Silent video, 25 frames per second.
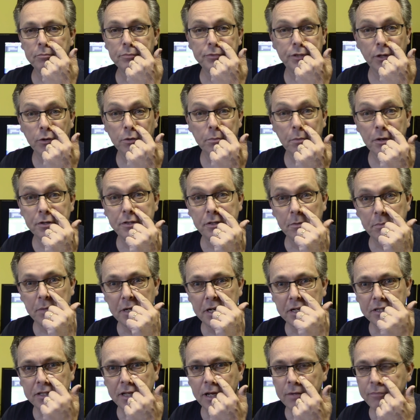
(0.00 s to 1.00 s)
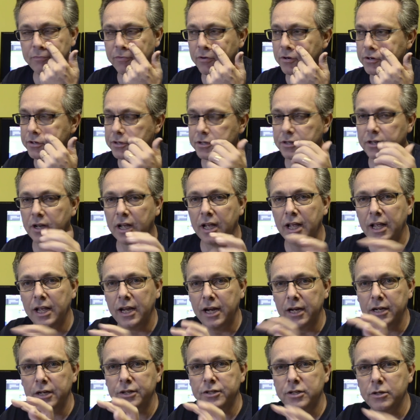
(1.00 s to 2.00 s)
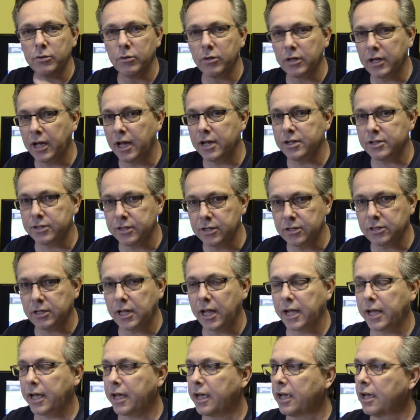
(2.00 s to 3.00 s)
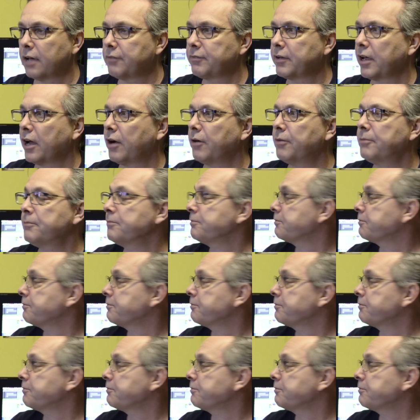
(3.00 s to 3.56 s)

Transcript: so it must have been a tape version in a jewel case, just like I have now.